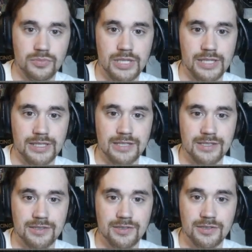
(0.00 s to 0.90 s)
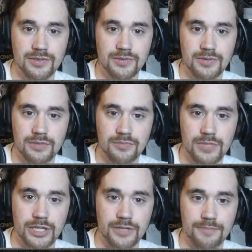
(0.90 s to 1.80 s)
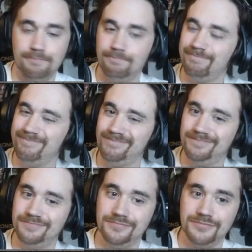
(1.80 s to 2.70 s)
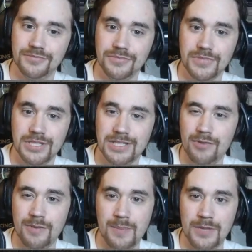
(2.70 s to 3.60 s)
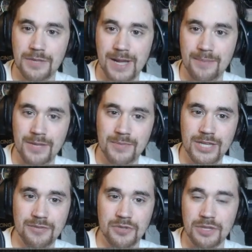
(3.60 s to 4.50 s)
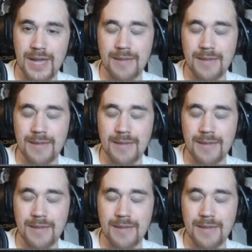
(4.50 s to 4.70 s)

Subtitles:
Okay. There you go. See what I meant by the pipe bomb thing? Well, the pipe